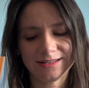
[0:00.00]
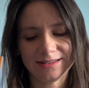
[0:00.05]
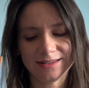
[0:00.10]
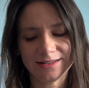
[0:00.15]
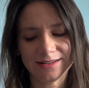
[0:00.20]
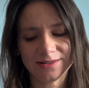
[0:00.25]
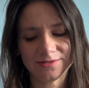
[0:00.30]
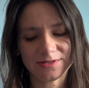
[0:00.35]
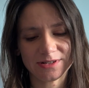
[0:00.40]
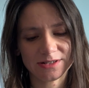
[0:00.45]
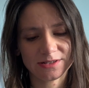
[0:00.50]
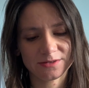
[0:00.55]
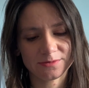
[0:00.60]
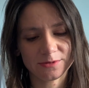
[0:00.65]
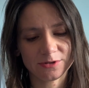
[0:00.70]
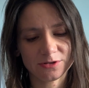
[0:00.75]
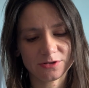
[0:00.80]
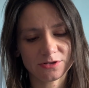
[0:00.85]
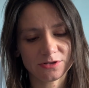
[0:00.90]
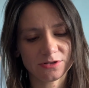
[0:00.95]
Love that
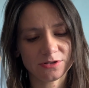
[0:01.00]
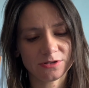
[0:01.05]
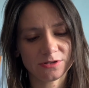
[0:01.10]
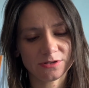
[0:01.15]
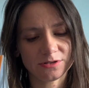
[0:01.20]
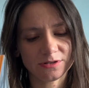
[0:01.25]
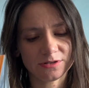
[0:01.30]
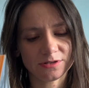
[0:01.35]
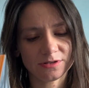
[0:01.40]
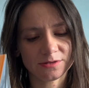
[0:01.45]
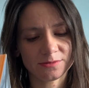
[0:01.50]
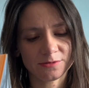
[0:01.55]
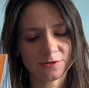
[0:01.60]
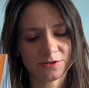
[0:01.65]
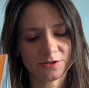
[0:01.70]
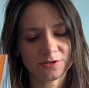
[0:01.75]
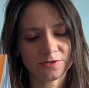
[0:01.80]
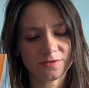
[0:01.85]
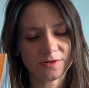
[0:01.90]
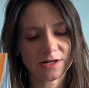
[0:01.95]

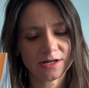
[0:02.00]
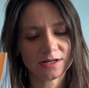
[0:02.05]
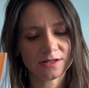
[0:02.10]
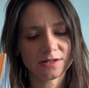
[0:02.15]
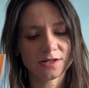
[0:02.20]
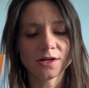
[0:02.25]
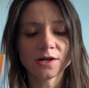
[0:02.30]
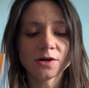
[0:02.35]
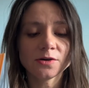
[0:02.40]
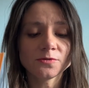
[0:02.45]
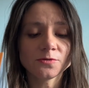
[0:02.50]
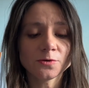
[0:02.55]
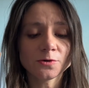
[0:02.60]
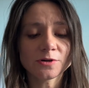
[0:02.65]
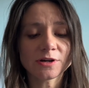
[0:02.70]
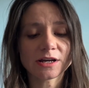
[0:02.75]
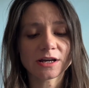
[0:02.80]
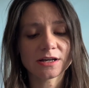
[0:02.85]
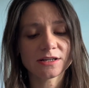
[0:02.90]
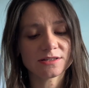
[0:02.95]
expression of that. 4
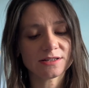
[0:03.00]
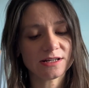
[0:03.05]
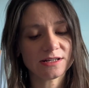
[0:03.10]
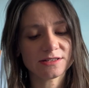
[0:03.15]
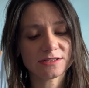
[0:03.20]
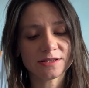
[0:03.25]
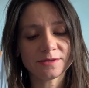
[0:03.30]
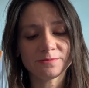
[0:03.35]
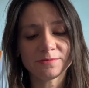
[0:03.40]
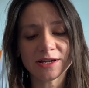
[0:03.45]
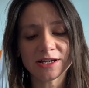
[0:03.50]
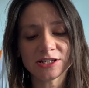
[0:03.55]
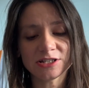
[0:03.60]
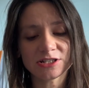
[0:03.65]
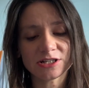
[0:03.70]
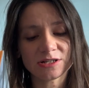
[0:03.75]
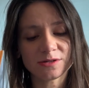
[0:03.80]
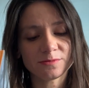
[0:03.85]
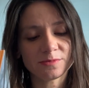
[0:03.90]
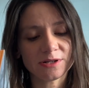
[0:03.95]
decades later,
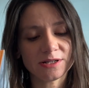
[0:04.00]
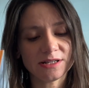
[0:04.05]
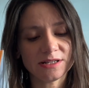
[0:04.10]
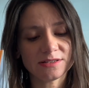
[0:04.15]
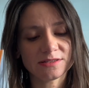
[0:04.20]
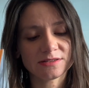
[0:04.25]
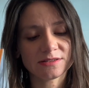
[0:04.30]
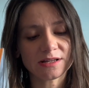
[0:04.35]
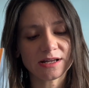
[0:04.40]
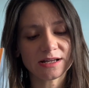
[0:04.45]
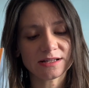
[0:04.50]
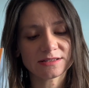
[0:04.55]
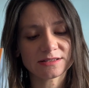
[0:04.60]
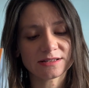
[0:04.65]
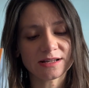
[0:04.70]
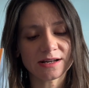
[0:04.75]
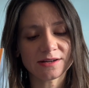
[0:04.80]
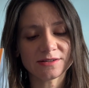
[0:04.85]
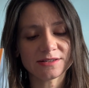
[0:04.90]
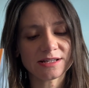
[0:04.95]
Beijing police ask
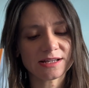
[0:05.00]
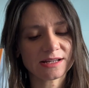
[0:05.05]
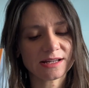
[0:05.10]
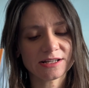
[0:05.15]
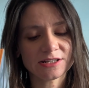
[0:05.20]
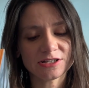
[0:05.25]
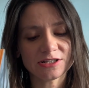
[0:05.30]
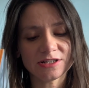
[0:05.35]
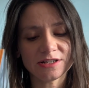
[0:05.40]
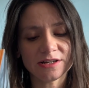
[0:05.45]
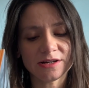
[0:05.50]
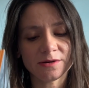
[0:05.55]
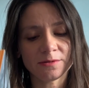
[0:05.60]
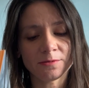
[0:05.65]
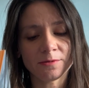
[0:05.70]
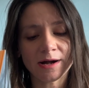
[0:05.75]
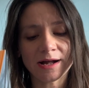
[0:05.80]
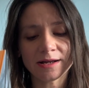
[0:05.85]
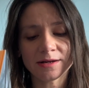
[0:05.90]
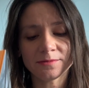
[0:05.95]
nanotech engineer
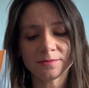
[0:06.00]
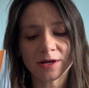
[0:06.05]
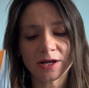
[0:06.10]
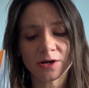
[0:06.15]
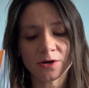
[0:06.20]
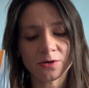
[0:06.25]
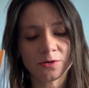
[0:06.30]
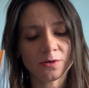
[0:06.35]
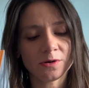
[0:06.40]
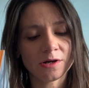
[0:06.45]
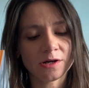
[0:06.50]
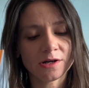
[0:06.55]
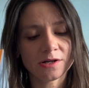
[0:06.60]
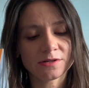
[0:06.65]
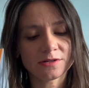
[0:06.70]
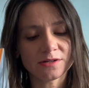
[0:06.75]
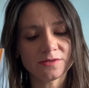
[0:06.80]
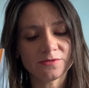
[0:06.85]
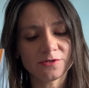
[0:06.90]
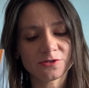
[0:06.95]
Wang Mao
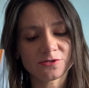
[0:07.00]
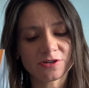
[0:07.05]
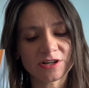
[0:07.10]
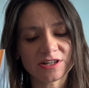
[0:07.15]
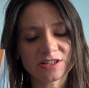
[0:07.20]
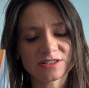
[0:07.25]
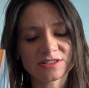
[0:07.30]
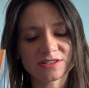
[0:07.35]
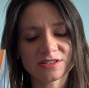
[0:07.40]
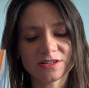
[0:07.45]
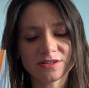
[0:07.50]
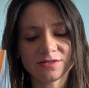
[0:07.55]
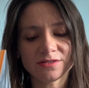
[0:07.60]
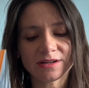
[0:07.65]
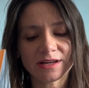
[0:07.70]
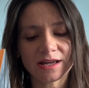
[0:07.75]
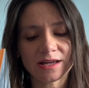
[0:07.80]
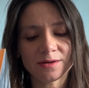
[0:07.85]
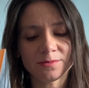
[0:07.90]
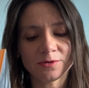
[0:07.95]
to infiltrate a
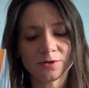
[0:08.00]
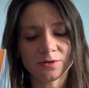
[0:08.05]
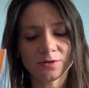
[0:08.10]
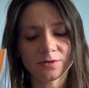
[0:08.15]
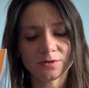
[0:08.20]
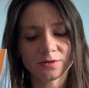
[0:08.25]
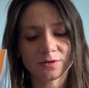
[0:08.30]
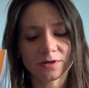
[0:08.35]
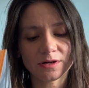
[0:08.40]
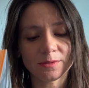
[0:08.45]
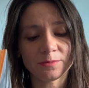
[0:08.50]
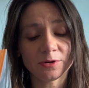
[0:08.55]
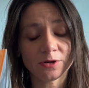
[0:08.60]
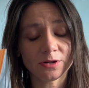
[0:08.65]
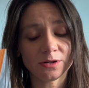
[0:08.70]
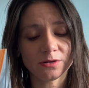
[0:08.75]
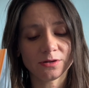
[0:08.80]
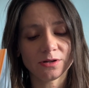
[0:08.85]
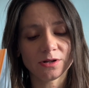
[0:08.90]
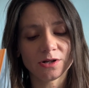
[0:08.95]
secret
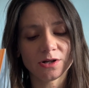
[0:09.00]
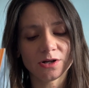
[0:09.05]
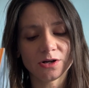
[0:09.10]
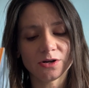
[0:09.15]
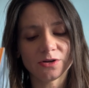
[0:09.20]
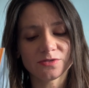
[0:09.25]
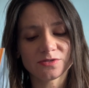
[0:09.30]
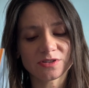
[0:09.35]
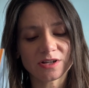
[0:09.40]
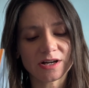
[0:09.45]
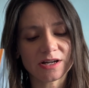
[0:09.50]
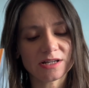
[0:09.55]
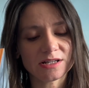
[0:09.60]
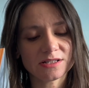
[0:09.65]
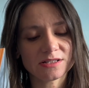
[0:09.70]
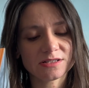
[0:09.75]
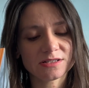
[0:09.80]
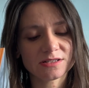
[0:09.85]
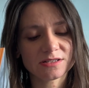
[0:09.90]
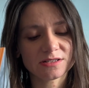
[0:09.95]
cabal of
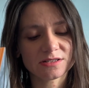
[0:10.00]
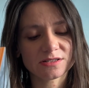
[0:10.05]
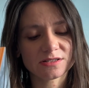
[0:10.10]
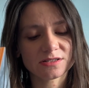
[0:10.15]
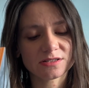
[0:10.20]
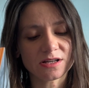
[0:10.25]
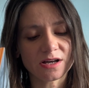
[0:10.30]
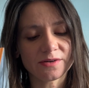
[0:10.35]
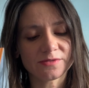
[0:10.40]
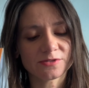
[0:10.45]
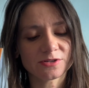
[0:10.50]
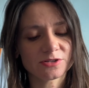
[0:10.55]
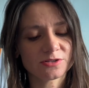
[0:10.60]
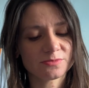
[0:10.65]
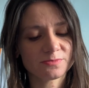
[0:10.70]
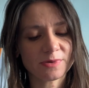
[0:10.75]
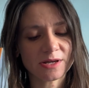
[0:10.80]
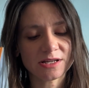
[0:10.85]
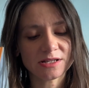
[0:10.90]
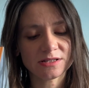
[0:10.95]
scientists after a
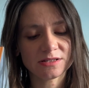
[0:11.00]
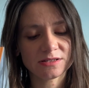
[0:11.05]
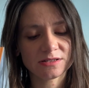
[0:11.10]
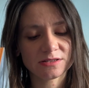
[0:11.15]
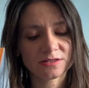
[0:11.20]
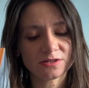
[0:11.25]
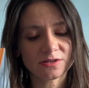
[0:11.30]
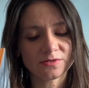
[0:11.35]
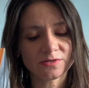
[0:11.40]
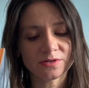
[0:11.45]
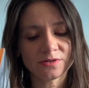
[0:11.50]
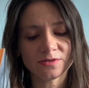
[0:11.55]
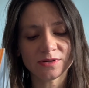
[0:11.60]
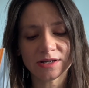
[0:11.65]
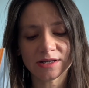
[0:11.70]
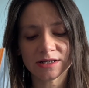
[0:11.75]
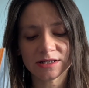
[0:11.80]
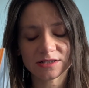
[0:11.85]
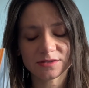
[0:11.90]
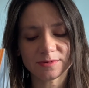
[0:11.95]
spate of
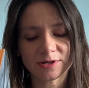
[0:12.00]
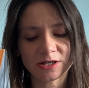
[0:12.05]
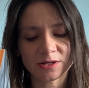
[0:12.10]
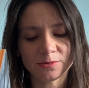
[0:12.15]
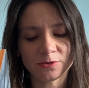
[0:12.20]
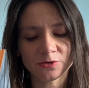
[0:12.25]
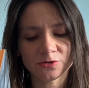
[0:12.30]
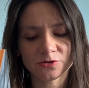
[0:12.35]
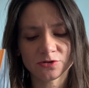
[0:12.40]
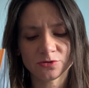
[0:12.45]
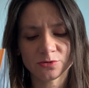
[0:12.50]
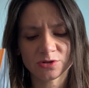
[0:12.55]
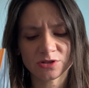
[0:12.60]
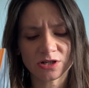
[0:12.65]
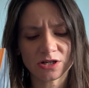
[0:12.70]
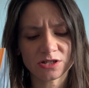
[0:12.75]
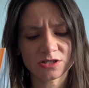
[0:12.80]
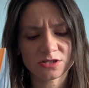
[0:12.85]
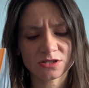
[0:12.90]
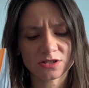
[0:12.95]
inexplicable
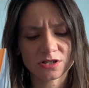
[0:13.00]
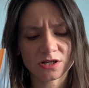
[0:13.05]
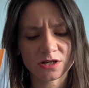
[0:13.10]
suicides.